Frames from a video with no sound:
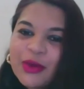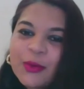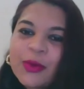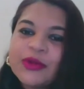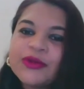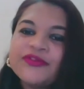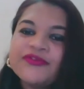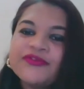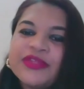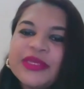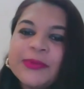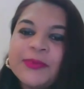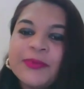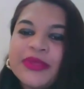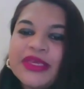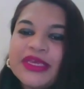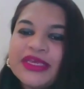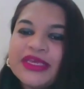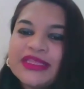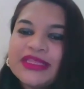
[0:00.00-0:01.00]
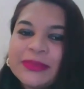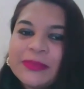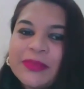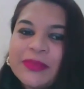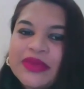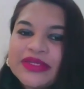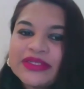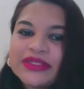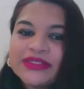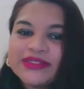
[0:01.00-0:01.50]
one of them being that
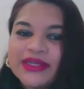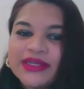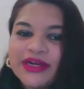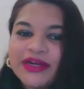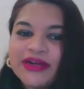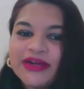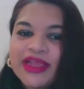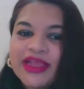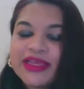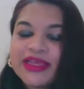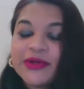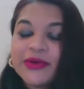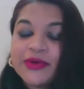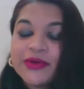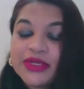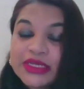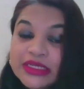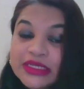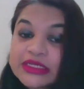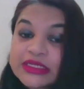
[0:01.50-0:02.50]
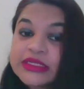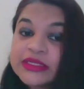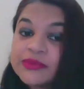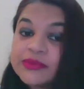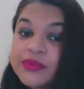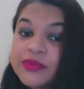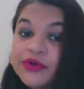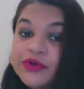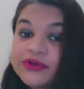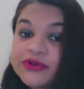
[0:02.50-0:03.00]
metals are a critical
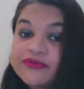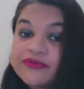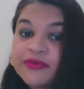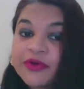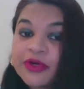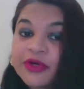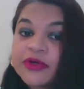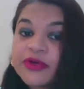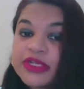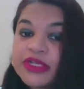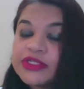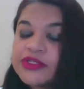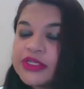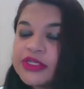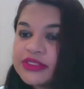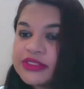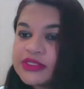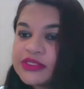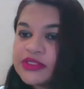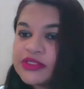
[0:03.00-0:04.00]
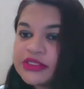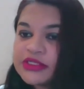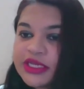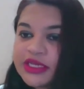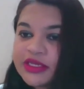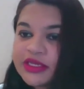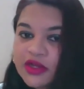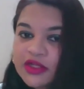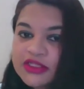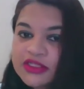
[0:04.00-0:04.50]
input for green transition
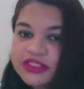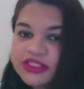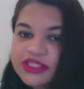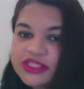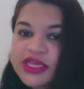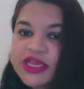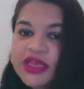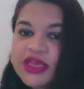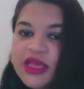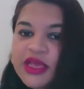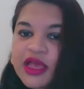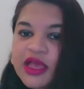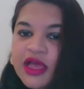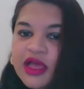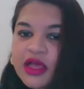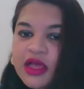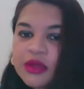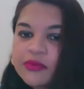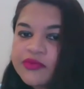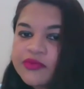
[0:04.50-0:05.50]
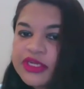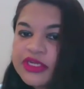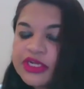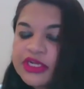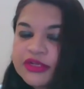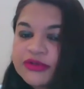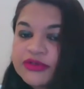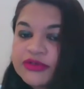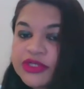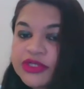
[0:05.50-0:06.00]
technology,
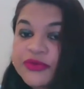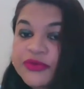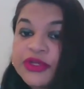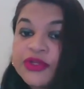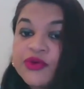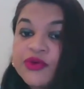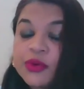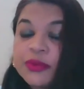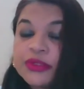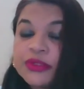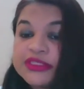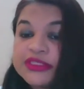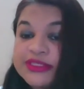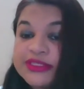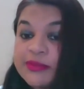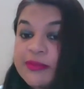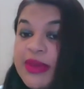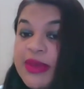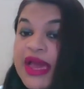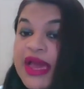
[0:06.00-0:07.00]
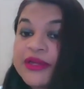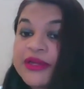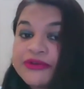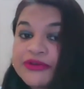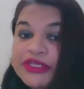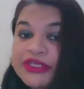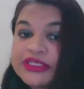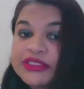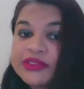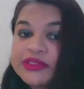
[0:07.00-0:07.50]
including renewables and
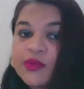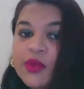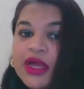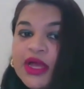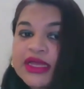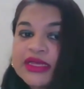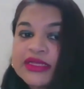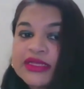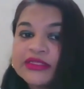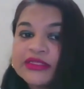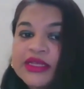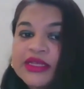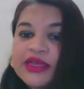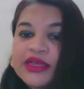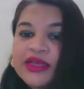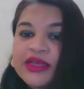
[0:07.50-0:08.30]
batteries, while